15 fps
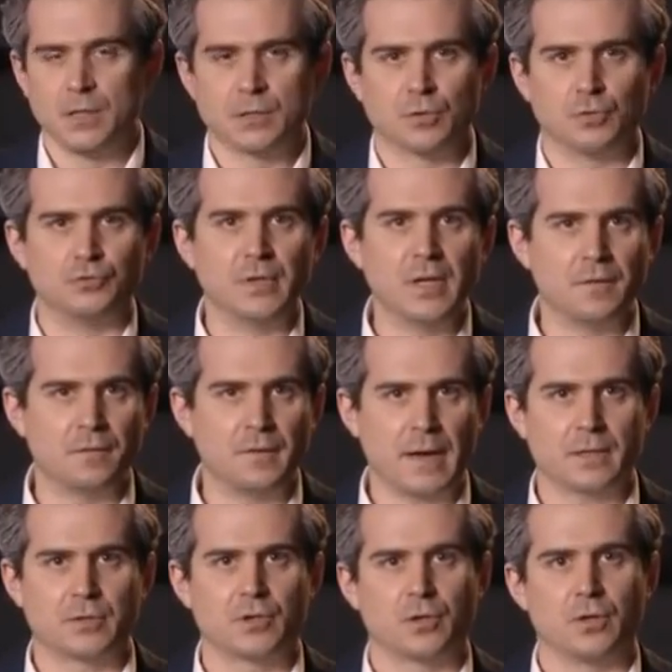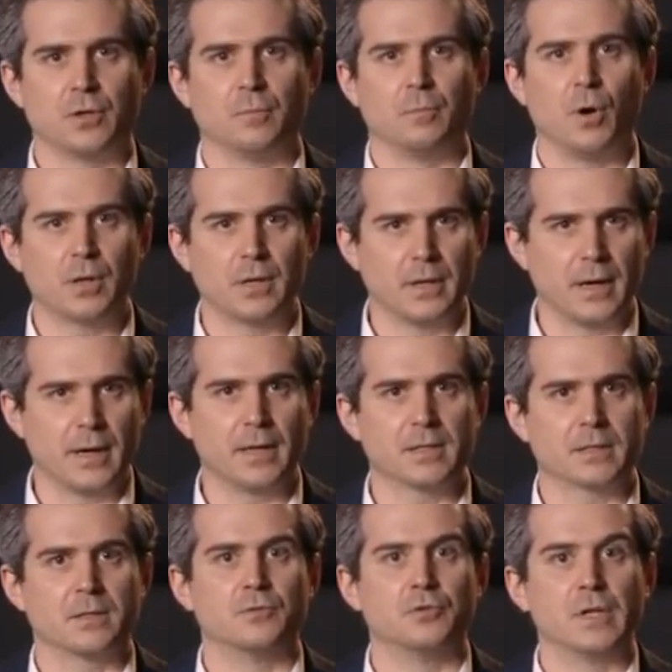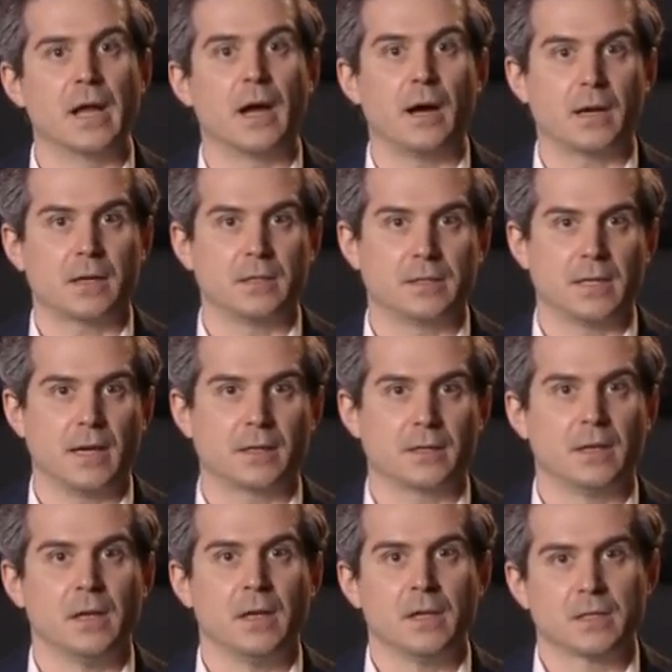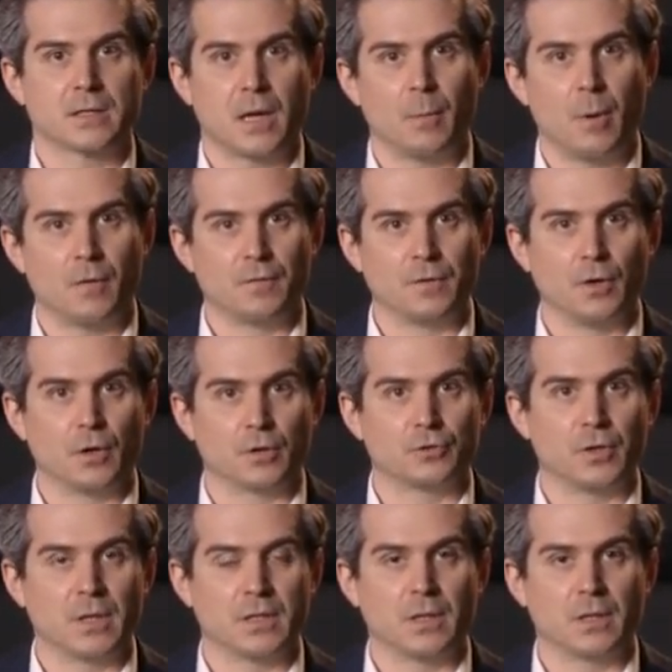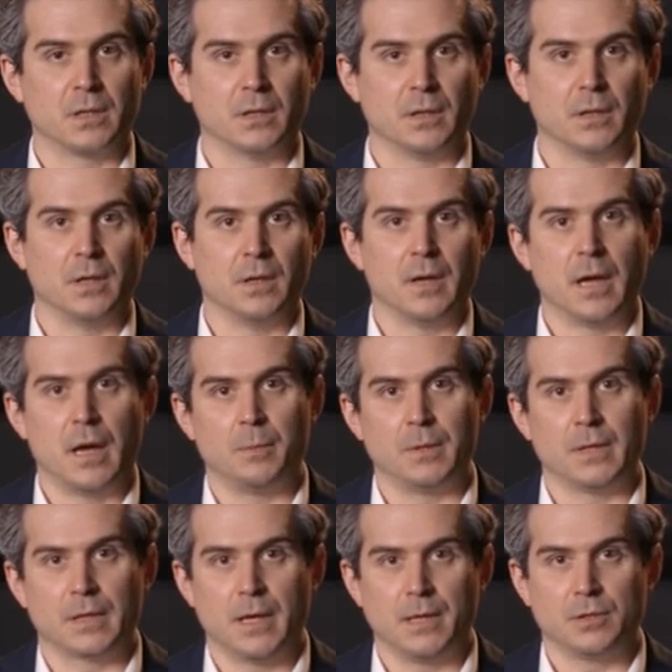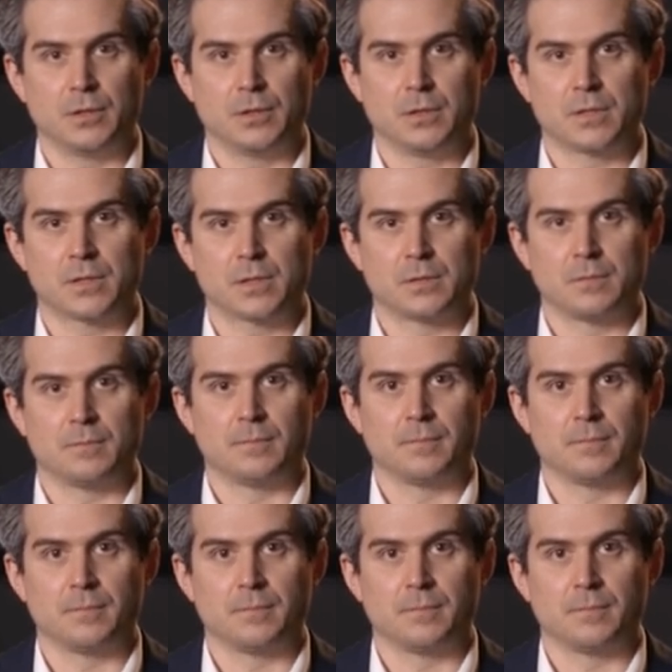to refactor and modernize and re-architect some of your critical applications.